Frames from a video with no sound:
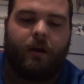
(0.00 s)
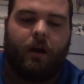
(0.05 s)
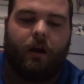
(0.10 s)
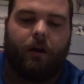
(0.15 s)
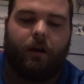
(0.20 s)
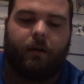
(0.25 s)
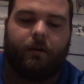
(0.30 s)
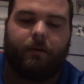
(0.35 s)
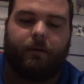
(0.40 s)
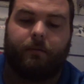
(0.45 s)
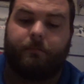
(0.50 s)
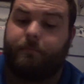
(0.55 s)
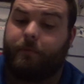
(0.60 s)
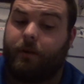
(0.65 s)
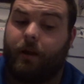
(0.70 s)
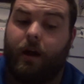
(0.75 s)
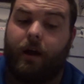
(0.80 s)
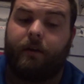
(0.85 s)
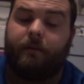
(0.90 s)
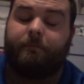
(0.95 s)

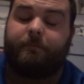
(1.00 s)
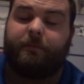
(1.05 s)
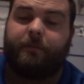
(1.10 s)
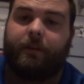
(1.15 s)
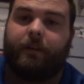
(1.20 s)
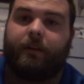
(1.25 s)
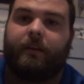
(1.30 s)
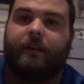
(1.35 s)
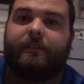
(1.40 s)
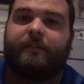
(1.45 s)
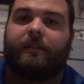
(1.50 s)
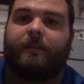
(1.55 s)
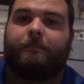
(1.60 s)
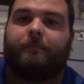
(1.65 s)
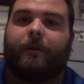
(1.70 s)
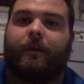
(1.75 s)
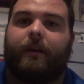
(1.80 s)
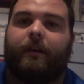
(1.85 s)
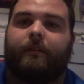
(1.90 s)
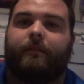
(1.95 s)
But I think he's going to
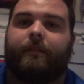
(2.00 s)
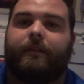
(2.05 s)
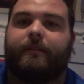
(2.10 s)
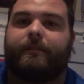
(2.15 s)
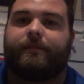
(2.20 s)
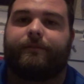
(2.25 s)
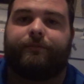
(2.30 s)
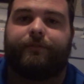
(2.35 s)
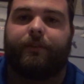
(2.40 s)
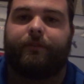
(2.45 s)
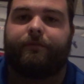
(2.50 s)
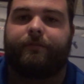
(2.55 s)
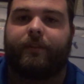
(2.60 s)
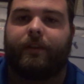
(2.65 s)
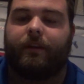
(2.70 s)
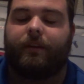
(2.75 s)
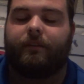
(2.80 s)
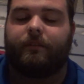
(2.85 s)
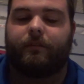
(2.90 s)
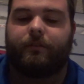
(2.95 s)
play at least
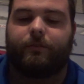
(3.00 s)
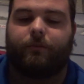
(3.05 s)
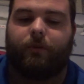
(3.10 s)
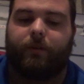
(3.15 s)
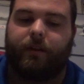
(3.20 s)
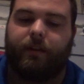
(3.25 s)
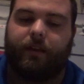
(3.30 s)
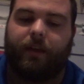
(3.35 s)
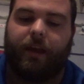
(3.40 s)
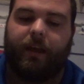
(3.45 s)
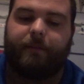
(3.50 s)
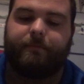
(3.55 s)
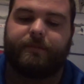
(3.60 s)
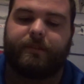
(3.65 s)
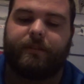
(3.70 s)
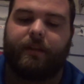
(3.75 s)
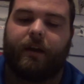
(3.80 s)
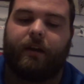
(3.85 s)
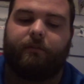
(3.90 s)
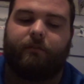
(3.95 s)
15 to 20 games
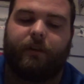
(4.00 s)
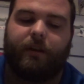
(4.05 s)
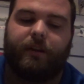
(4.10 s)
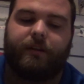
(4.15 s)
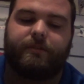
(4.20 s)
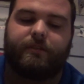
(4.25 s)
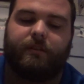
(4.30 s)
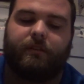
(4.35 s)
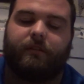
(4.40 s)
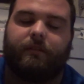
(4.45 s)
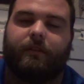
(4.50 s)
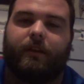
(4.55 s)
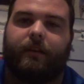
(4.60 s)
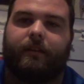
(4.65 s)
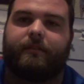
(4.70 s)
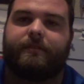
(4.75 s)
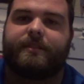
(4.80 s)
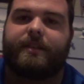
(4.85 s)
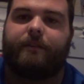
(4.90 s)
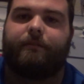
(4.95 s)
in that range and
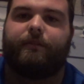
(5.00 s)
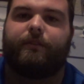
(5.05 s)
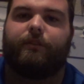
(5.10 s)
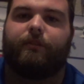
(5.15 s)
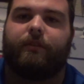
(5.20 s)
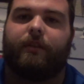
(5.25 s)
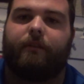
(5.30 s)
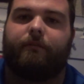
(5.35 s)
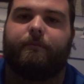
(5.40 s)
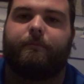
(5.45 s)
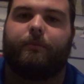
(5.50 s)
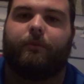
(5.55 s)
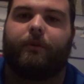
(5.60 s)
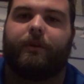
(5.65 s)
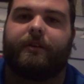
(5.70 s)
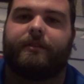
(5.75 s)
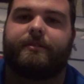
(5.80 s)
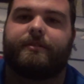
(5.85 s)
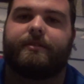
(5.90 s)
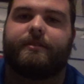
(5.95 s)
get 7 to 11
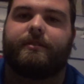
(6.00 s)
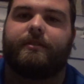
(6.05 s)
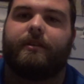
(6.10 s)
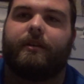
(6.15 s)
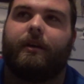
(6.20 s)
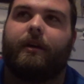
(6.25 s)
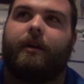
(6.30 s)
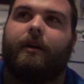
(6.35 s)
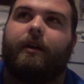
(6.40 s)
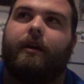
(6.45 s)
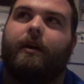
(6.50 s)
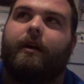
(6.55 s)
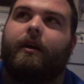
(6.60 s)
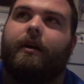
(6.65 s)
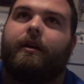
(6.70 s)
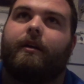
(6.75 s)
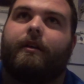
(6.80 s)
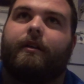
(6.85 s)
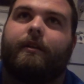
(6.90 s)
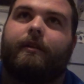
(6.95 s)
points.
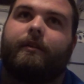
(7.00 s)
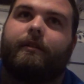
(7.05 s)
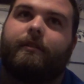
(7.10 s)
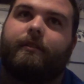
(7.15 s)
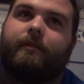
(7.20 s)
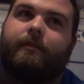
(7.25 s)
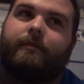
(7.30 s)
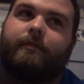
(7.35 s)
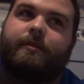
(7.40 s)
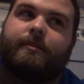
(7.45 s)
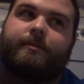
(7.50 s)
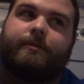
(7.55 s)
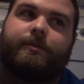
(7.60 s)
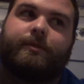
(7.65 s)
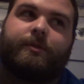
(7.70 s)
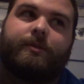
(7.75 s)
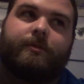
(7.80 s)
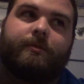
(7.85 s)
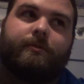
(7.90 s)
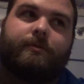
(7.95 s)

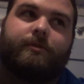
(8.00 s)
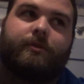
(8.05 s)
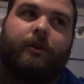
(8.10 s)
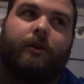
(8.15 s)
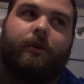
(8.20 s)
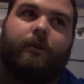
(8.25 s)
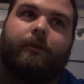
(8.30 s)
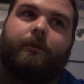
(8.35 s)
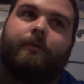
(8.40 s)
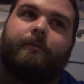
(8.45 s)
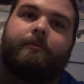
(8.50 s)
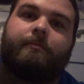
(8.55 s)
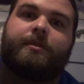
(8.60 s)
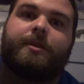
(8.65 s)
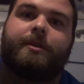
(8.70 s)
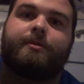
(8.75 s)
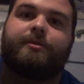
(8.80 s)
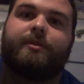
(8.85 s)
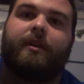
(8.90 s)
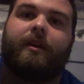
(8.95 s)
So,
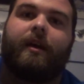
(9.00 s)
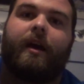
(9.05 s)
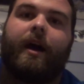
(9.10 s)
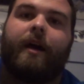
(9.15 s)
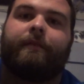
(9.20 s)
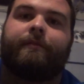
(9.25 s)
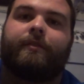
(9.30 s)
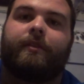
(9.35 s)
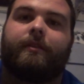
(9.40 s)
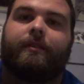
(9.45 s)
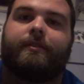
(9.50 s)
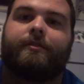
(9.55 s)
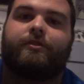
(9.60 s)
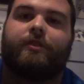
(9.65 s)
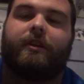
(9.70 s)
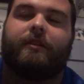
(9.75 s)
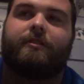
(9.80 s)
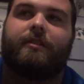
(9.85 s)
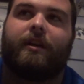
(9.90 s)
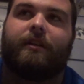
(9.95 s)
especially after the
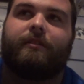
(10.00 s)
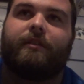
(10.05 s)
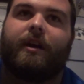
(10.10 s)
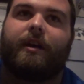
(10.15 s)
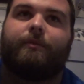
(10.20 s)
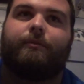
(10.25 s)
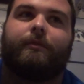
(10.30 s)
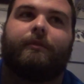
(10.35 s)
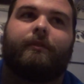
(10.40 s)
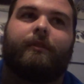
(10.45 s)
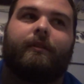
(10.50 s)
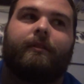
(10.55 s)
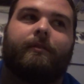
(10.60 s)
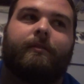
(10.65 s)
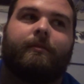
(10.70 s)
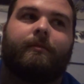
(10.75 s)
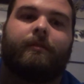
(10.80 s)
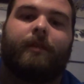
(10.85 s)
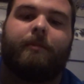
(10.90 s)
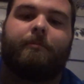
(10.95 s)
trade deadline when
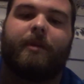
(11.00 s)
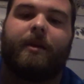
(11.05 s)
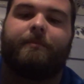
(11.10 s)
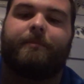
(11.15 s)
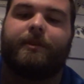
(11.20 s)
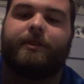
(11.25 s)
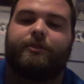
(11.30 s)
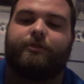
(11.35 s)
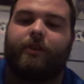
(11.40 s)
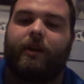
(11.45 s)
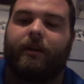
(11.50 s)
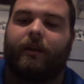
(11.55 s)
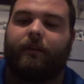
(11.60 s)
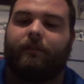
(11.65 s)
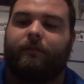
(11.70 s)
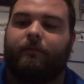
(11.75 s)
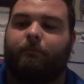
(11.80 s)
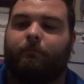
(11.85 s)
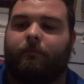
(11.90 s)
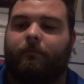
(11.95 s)
they might
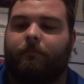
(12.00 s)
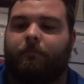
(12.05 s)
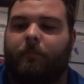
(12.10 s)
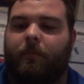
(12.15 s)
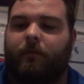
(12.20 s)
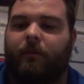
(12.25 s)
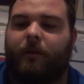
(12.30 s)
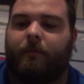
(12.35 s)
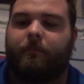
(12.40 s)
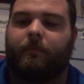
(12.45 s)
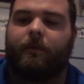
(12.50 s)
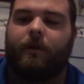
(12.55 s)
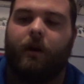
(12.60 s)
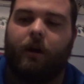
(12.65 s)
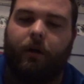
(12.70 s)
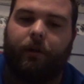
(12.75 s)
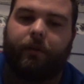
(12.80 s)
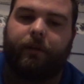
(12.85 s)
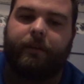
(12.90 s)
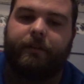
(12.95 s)
trading Milan
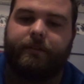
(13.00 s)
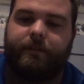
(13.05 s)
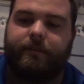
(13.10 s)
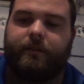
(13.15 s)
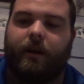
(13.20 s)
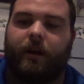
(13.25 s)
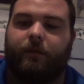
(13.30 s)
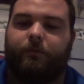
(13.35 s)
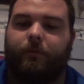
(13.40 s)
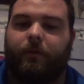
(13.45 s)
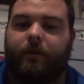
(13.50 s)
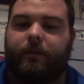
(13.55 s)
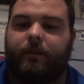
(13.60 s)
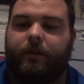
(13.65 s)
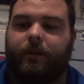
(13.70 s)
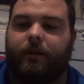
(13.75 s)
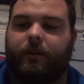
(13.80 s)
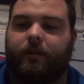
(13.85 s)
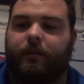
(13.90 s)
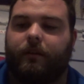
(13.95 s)
Michalek because he's got 1
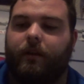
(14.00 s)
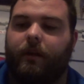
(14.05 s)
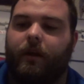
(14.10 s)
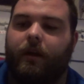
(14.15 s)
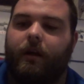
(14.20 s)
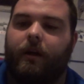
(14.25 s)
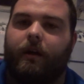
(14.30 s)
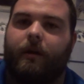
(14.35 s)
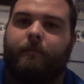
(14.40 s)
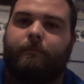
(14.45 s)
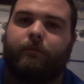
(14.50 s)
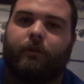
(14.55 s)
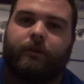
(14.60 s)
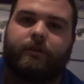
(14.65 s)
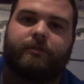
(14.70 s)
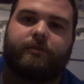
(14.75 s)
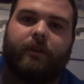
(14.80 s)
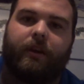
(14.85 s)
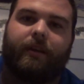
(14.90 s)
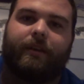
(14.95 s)
year,
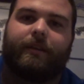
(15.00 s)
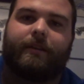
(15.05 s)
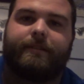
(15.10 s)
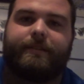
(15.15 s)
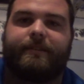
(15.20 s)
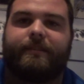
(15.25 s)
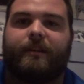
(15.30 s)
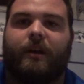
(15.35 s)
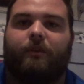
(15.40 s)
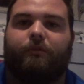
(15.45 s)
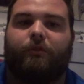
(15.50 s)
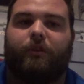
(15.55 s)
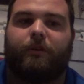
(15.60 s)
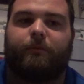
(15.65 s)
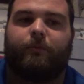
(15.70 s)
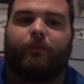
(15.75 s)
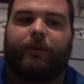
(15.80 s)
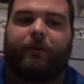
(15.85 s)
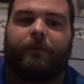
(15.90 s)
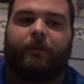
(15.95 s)
Brooks Lake because he's got
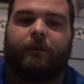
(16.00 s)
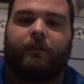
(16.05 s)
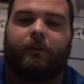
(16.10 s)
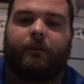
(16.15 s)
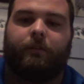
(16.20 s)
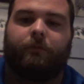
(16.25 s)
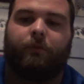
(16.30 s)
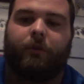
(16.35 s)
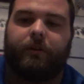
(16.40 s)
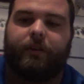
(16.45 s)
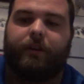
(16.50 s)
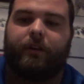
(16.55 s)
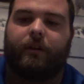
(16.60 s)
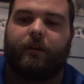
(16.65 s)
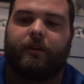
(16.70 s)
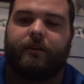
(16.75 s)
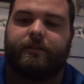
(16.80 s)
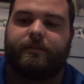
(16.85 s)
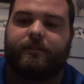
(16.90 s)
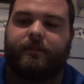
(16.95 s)
one
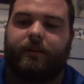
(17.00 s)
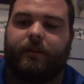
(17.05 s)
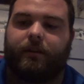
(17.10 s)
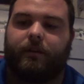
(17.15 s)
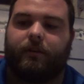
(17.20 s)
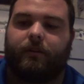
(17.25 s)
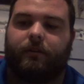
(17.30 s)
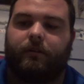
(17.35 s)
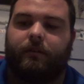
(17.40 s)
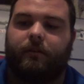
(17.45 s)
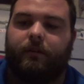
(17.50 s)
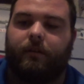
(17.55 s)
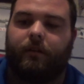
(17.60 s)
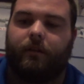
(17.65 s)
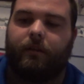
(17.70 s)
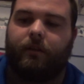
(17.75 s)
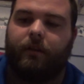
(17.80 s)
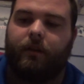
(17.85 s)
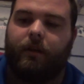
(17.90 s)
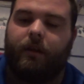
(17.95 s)
year on his deal.
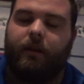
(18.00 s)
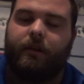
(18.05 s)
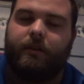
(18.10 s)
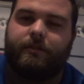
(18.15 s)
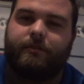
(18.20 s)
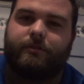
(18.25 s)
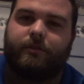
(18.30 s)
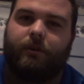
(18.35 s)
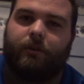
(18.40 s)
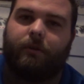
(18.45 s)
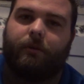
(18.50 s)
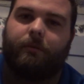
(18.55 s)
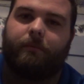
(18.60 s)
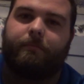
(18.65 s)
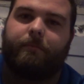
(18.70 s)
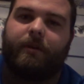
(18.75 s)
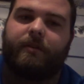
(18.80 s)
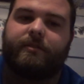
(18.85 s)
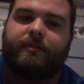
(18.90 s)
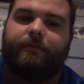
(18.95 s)
So, a
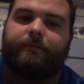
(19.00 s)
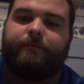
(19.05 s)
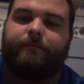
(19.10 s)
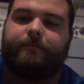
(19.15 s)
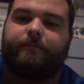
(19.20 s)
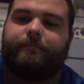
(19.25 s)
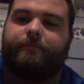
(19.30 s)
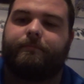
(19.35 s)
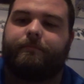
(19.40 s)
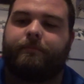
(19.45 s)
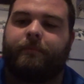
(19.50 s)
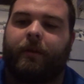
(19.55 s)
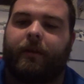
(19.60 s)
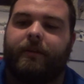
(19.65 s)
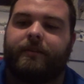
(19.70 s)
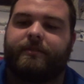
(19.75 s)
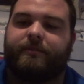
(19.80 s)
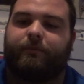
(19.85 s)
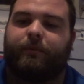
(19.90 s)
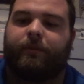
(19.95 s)
bunch of
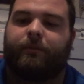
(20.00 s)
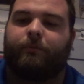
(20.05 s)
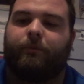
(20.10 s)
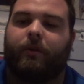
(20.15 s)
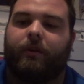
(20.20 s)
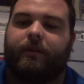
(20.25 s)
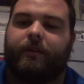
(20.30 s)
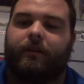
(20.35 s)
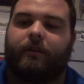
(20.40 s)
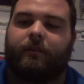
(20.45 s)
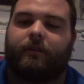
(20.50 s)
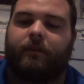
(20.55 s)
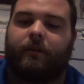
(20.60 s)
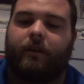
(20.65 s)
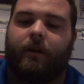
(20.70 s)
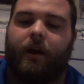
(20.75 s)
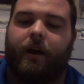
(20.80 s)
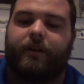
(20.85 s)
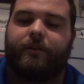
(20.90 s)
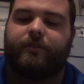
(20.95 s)
players with 1 year
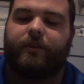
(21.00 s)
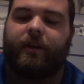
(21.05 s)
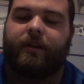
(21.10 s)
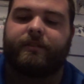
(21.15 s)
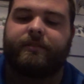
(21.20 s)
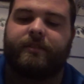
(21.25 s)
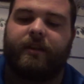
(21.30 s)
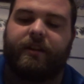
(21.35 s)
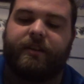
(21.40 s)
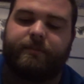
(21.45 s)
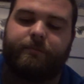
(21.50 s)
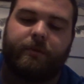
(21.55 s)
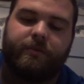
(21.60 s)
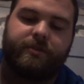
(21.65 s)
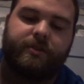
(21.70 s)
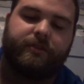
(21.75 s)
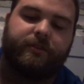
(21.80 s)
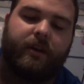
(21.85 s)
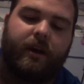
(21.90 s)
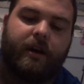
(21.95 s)
contracts, not as
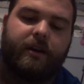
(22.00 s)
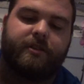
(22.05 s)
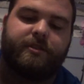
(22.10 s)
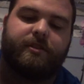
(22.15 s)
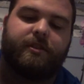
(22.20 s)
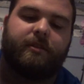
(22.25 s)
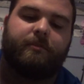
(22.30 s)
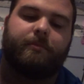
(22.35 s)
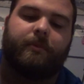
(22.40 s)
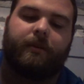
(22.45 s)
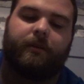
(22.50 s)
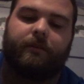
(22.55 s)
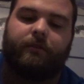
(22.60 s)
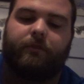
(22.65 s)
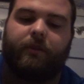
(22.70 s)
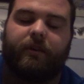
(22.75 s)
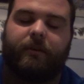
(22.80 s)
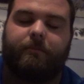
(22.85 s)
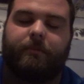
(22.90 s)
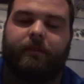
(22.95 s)
much as last year, but
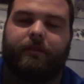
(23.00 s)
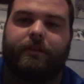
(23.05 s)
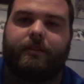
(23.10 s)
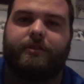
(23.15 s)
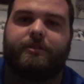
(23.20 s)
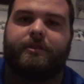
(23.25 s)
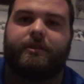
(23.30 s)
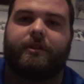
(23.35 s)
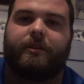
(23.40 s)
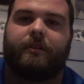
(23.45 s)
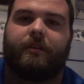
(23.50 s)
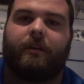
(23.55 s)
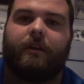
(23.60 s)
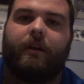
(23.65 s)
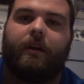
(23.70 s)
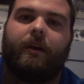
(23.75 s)
quite a bit this year.